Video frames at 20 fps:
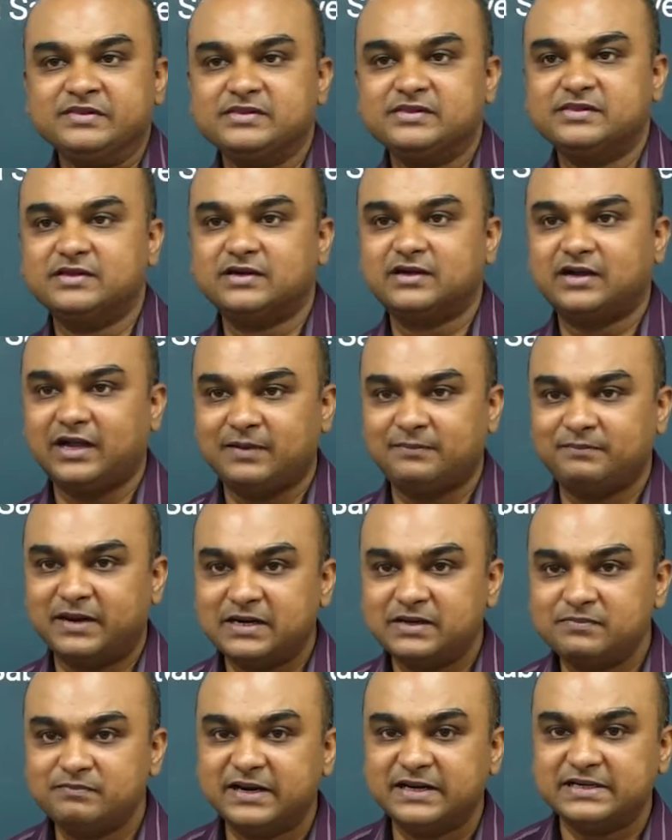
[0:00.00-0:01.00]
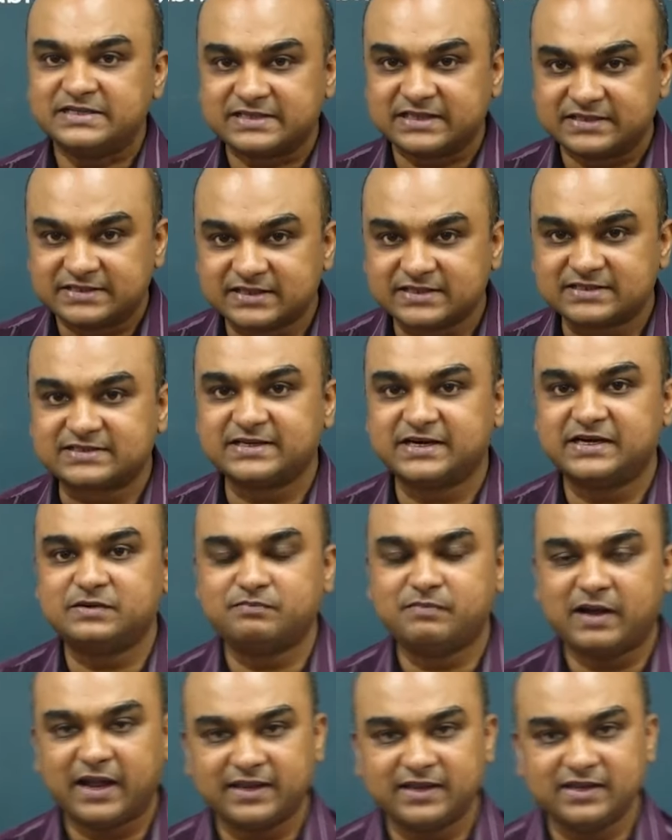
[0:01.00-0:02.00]
The amendments suggested
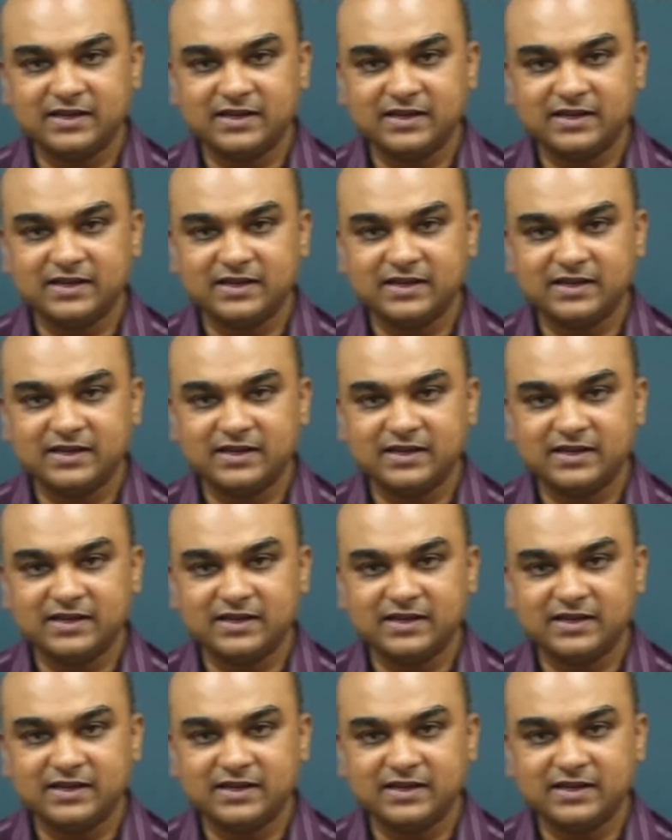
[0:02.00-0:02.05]
by